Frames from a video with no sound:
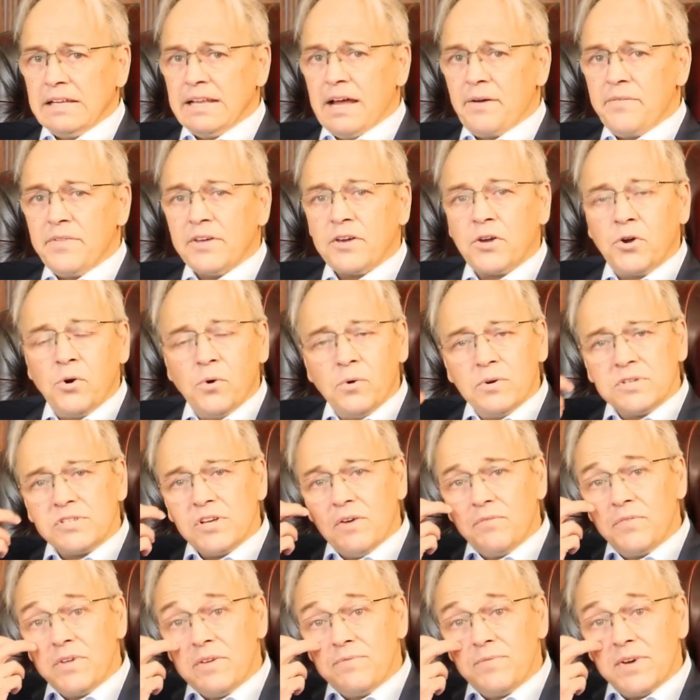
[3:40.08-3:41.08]
Now, in the course
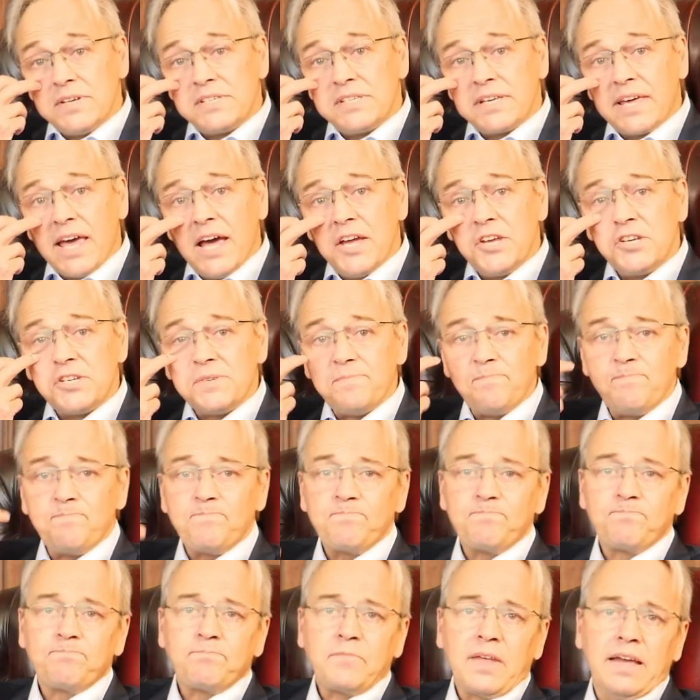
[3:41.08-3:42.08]
of the investigation,
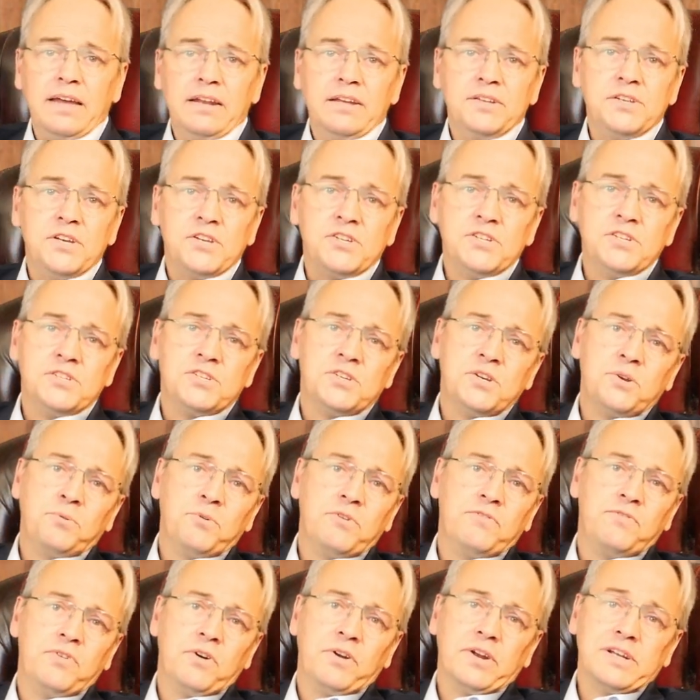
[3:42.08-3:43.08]
in addition to
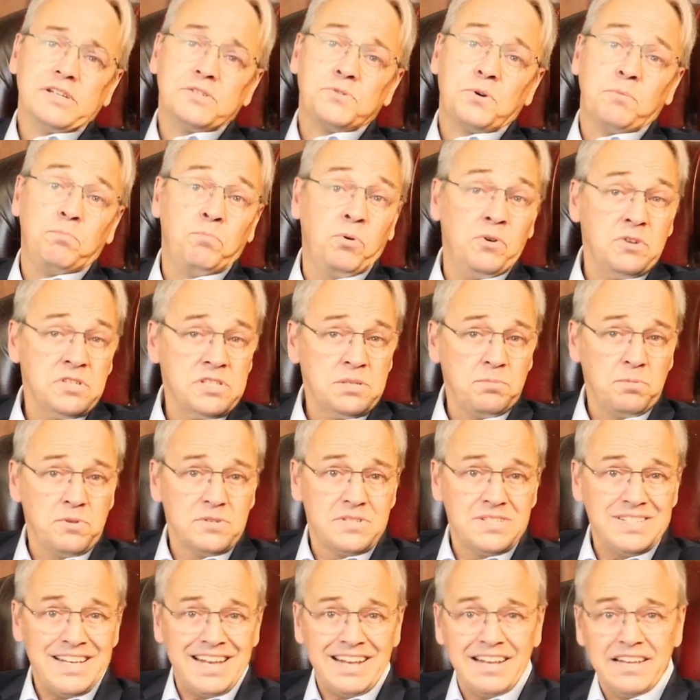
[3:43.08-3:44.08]
referring to a
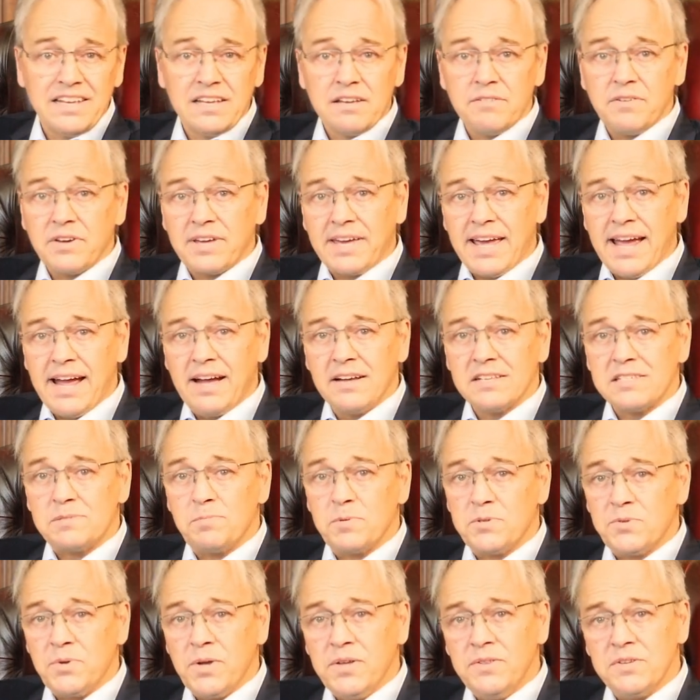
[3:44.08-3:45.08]
possible settling of accounts
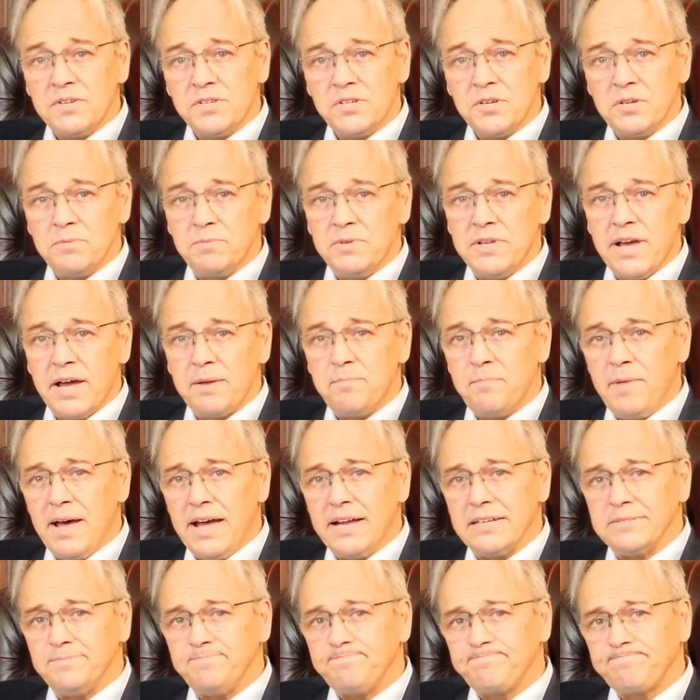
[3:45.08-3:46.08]
between the 2 dead
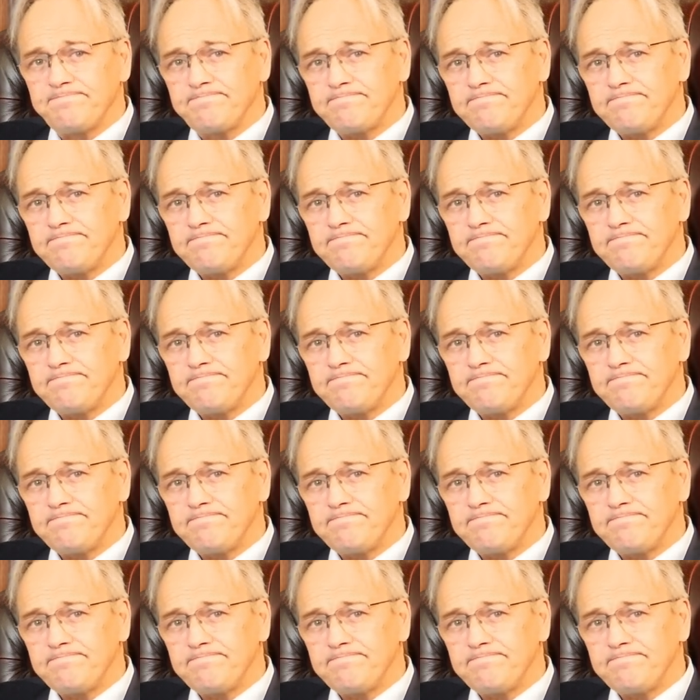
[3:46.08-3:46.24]
men,